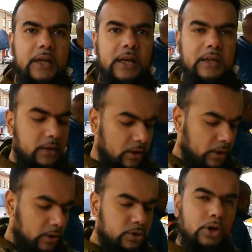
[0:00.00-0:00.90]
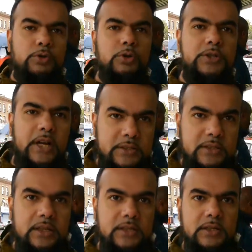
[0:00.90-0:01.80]
in social
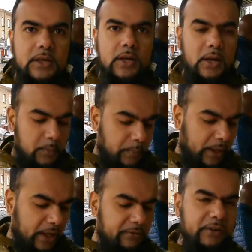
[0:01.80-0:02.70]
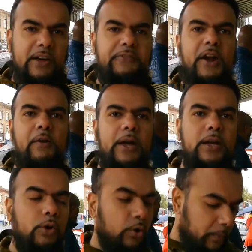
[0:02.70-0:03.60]
justice, believe in a fairer
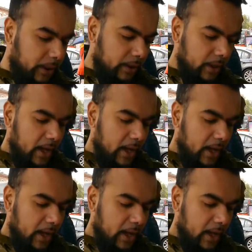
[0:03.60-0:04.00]
economy,